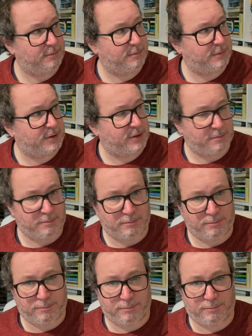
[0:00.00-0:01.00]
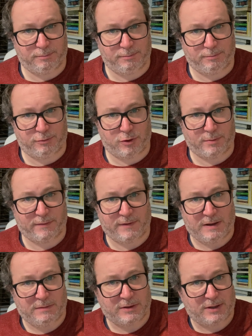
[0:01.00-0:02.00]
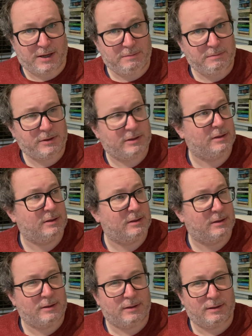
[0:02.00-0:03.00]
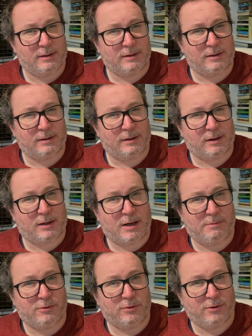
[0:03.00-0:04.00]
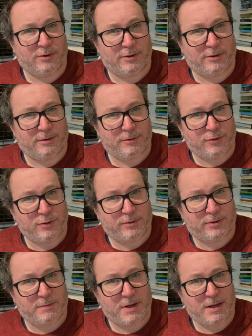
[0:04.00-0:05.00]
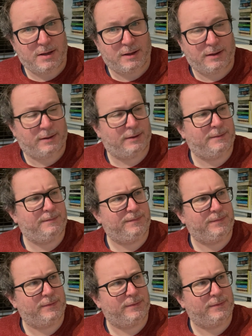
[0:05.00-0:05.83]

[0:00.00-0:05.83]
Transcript: some proper famous names, a couple that are new to me, and